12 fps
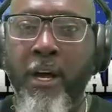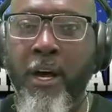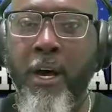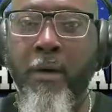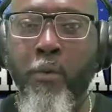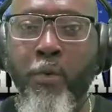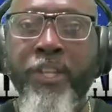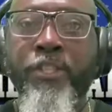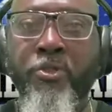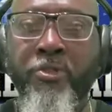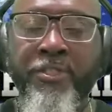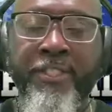Uh,
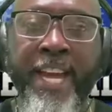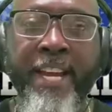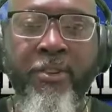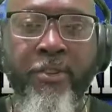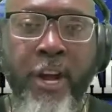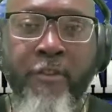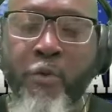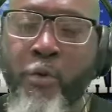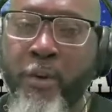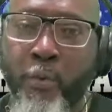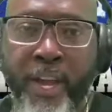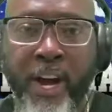what's your standard?
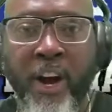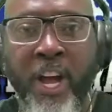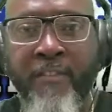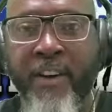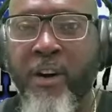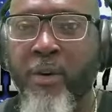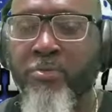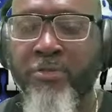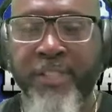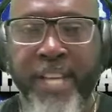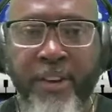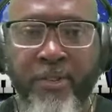Everyone, we all have our own
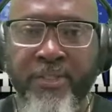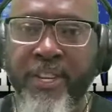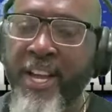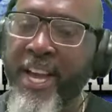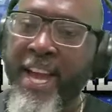standards,